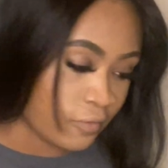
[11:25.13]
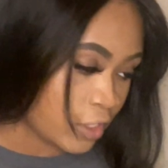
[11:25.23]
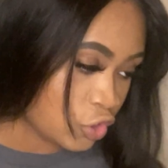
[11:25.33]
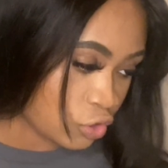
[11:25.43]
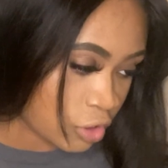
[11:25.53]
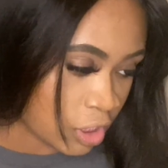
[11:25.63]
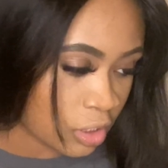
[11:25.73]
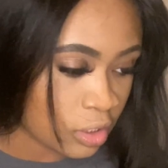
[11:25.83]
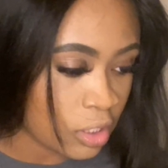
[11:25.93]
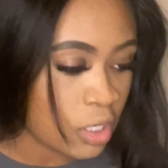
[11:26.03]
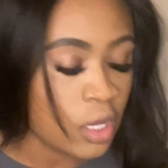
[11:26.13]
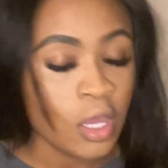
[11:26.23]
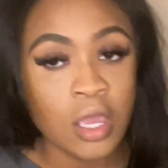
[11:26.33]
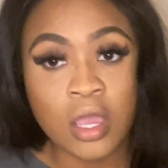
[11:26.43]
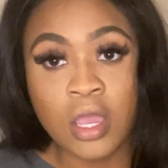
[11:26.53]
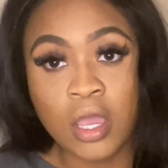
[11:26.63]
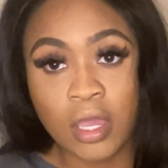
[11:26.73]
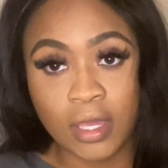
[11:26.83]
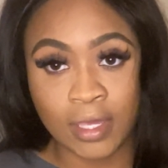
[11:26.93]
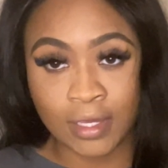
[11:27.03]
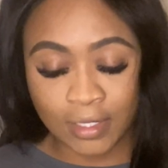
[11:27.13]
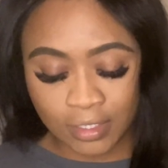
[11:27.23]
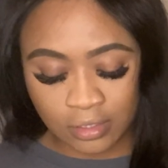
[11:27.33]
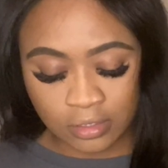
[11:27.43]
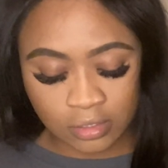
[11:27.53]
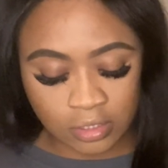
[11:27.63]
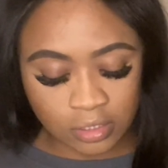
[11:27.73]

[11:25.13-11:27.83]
eventually. And